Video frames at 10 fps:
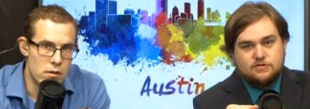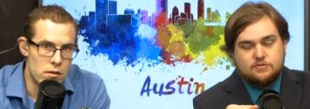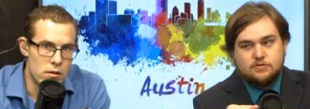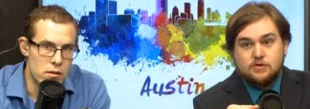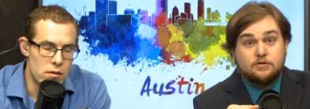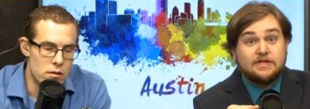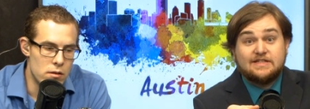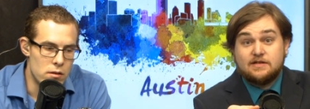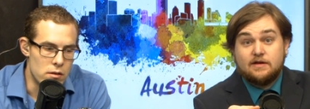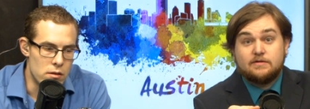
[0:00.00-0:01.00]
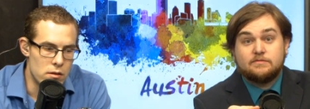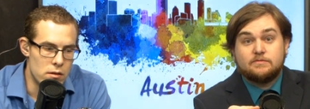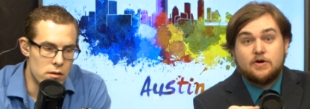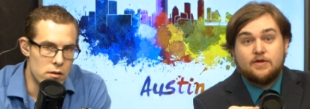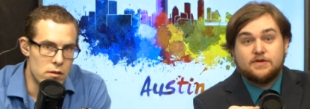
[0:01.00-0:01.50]
Speaker 1: to Lolita
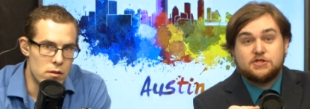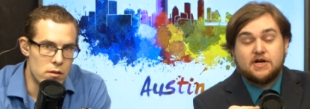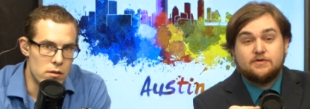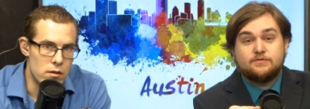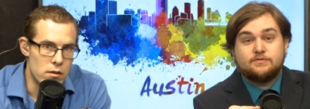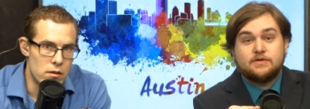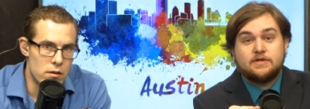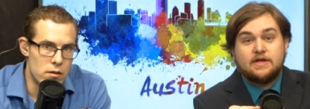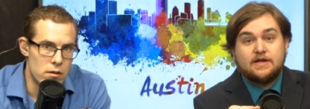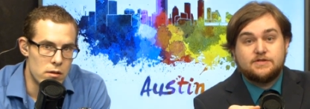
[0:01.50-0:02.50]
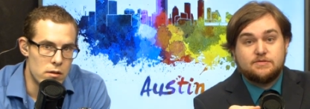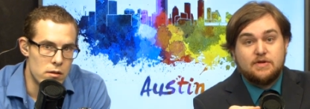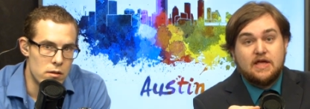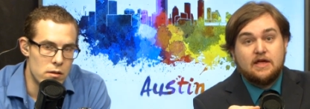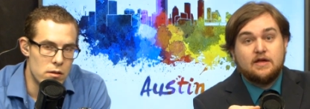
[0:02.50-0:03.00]
on the shelf. And to
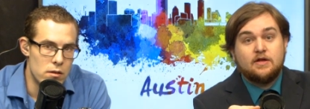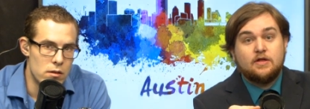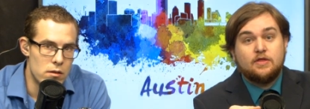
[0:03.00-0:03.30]
me,